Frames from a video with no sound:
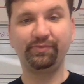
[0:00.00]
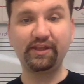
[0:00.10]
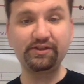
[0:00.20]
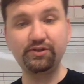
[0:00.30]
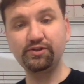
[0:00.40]

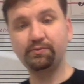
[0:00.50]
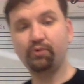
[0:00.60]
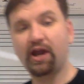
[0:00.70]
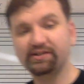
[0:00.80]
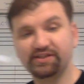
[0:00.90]
Let's do some
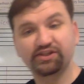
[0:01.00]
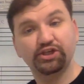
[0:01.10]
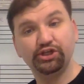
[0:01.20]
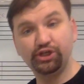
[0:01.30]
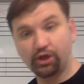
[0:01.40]
practice
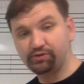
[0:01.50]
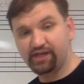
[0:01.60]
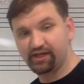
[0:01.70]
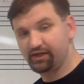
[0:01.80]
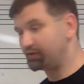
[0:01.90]

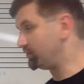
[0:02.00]
notating